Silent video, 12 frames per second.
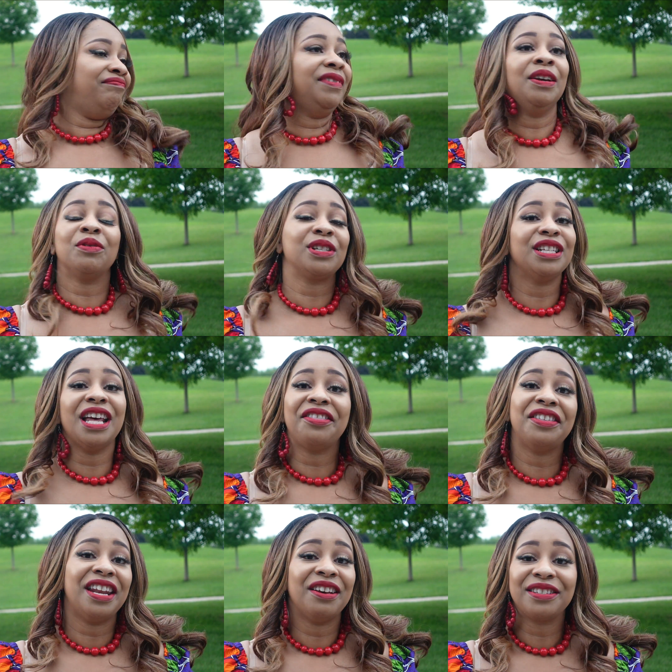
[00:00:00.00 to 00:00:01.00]
there was
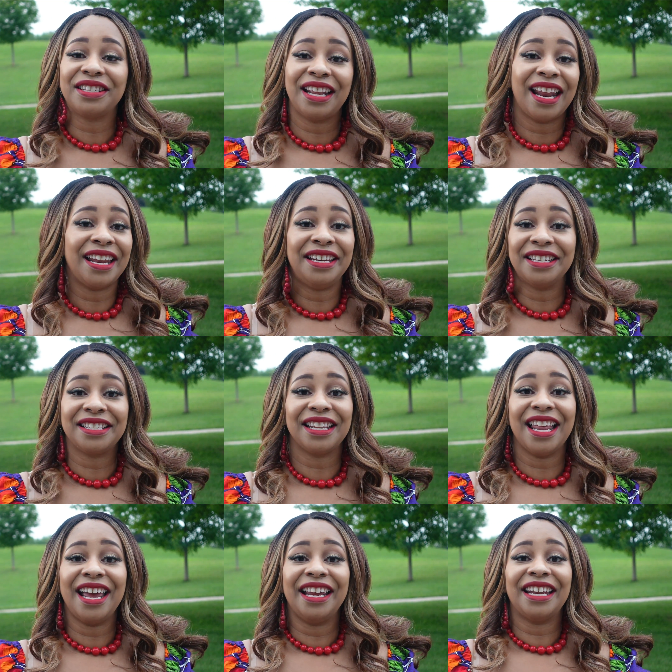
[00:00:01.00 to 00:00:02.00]
nothing else that I
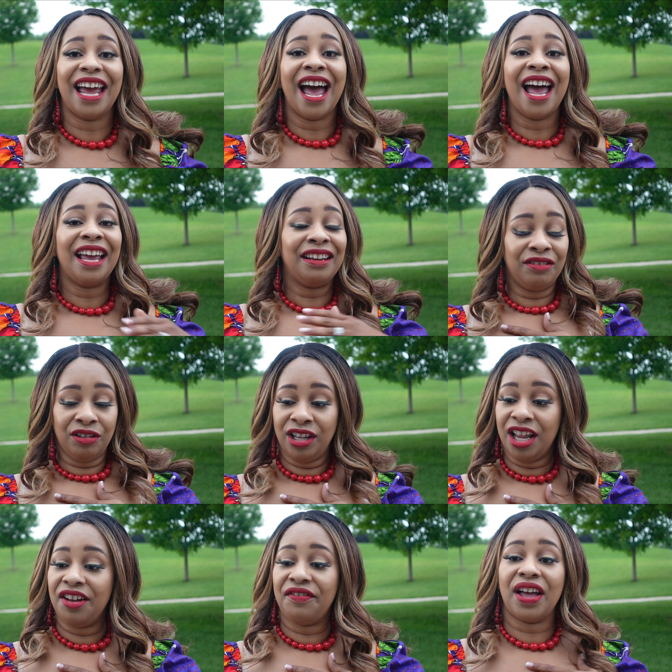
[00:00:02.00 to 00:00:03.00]
disliked. I
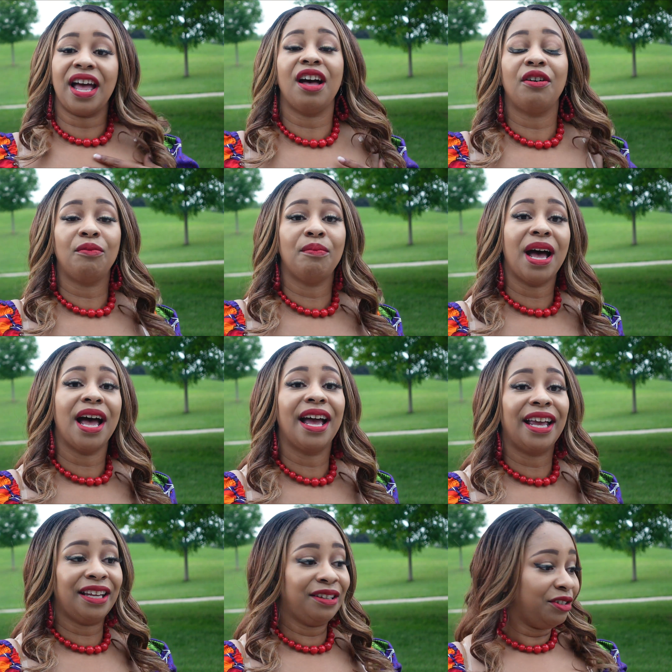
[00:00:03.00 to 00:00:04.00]
love how
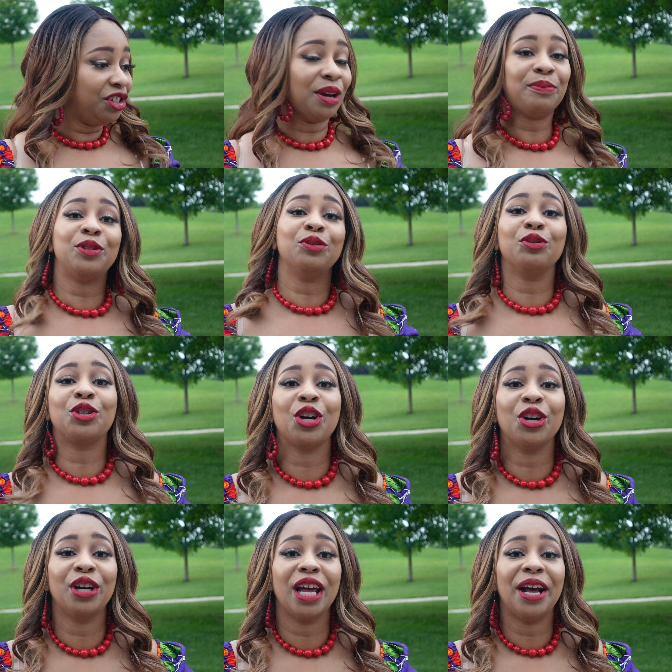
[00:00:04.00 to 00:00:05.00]
my jumpsuit
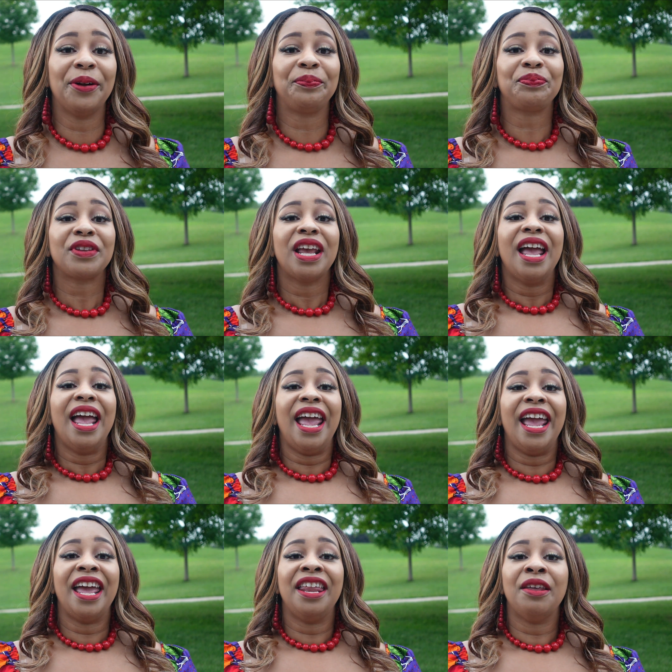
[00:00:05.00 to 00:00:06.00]
turned out,
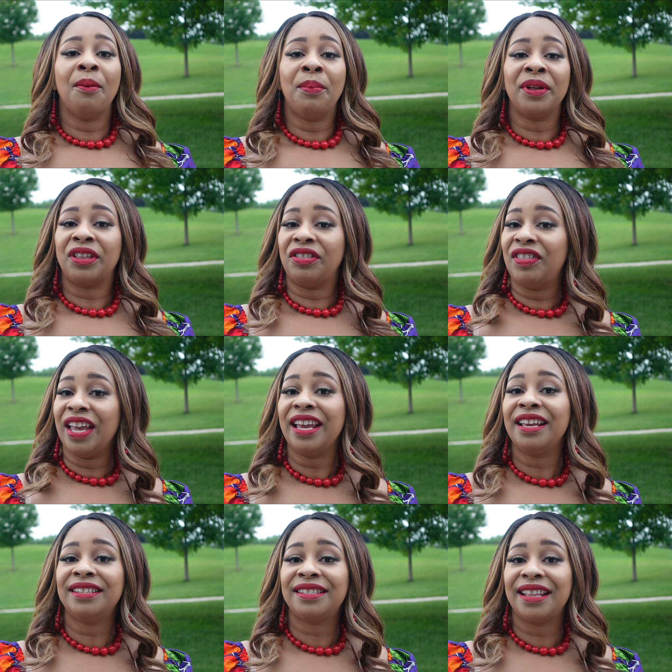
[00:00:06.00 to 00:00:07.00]
but the
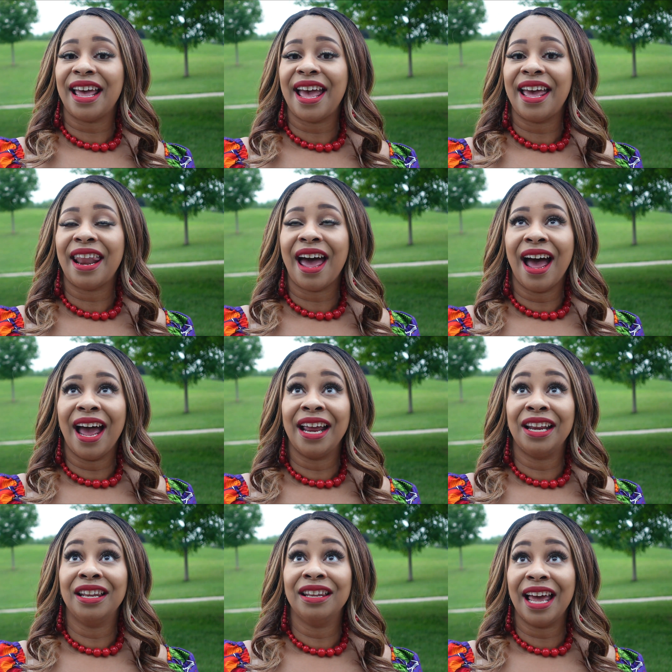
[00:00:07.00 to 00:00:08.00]
things that
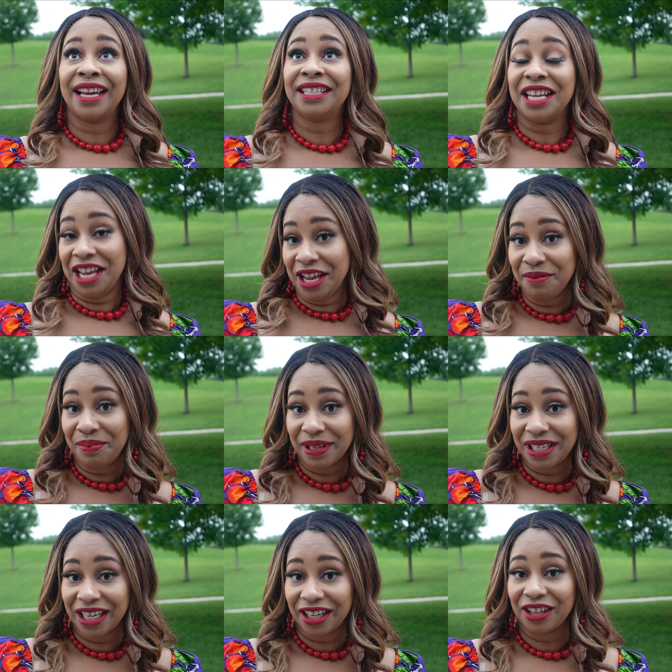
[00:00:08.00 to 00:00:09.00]
I liked in
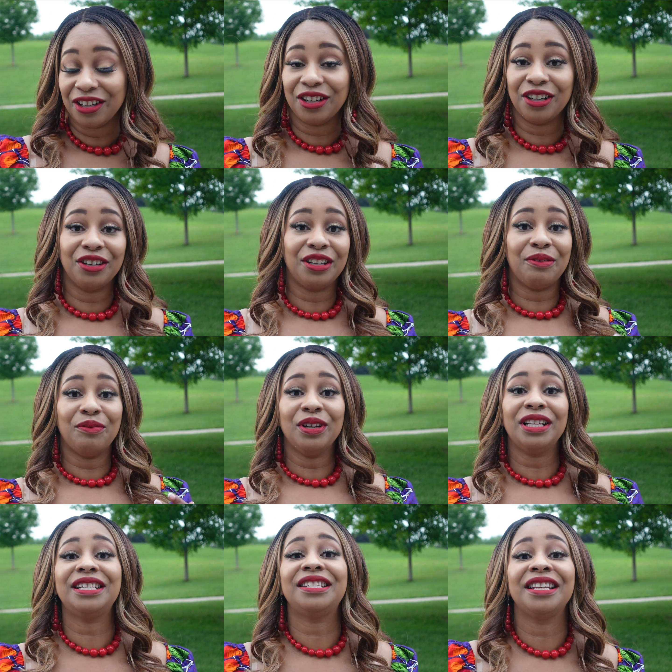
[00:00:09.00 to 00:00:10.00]
particular that
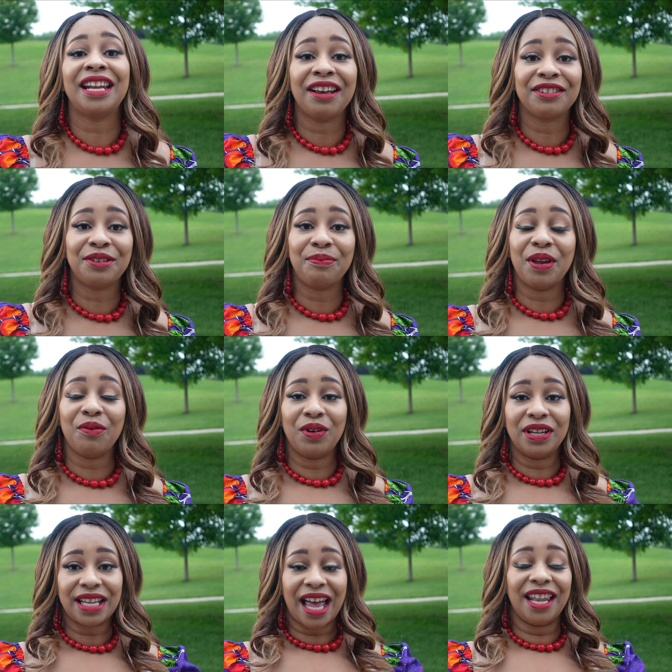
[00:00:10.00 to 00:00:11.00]
really stood out to me was I